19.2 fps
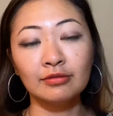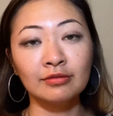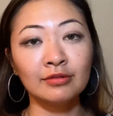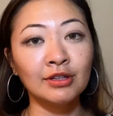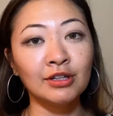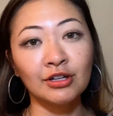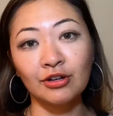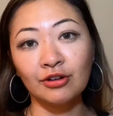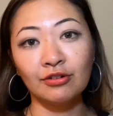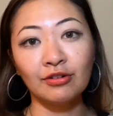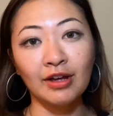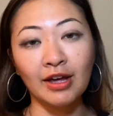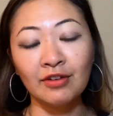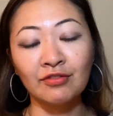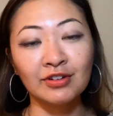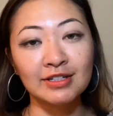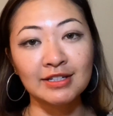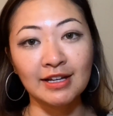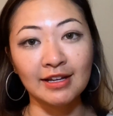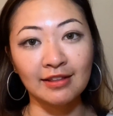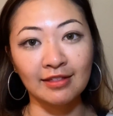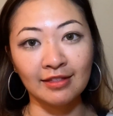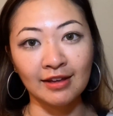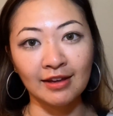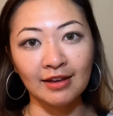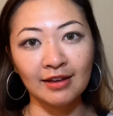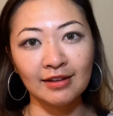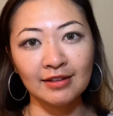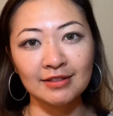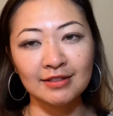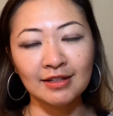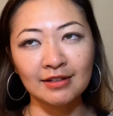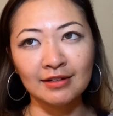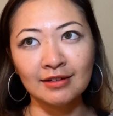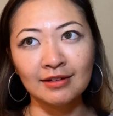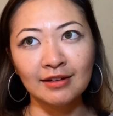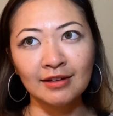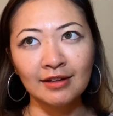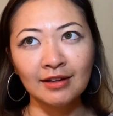you know, everyday things. And